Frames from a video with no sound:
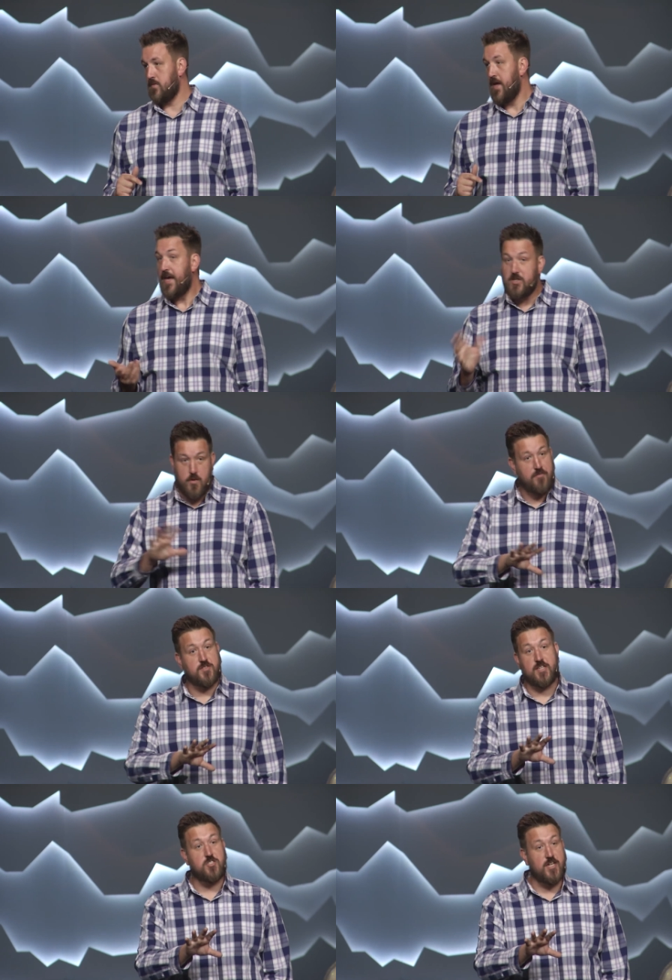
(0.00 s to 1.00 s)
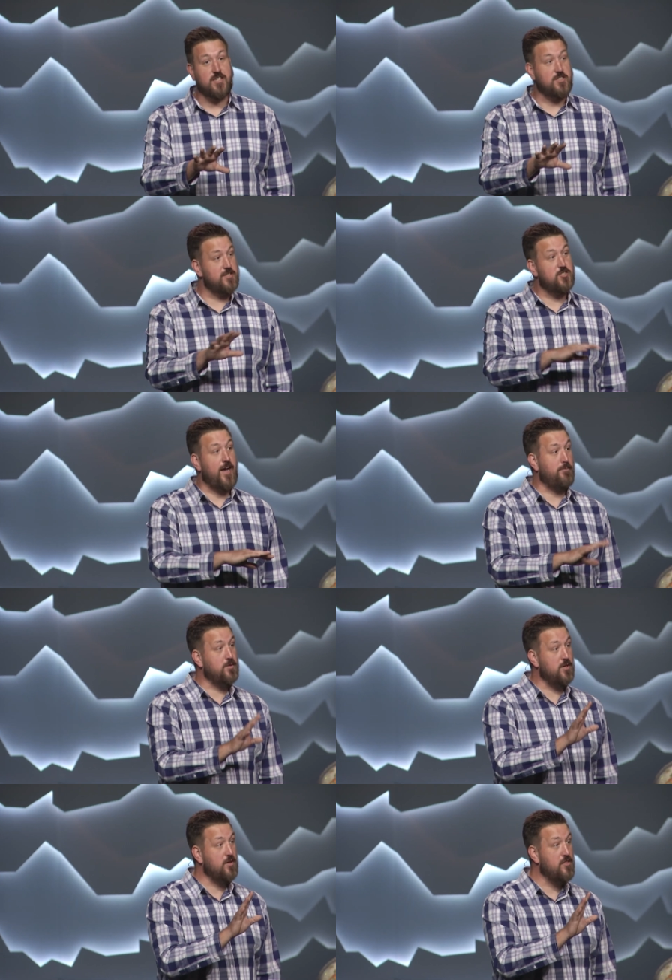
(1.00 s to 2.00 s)
He's referencing Genesis
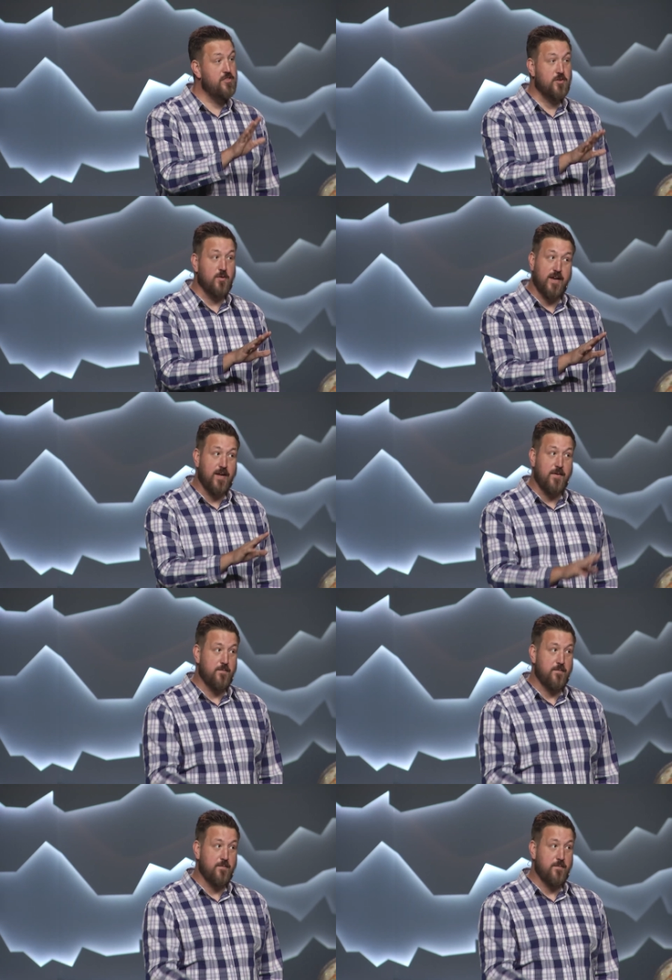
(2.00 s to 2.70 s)
chapter 3.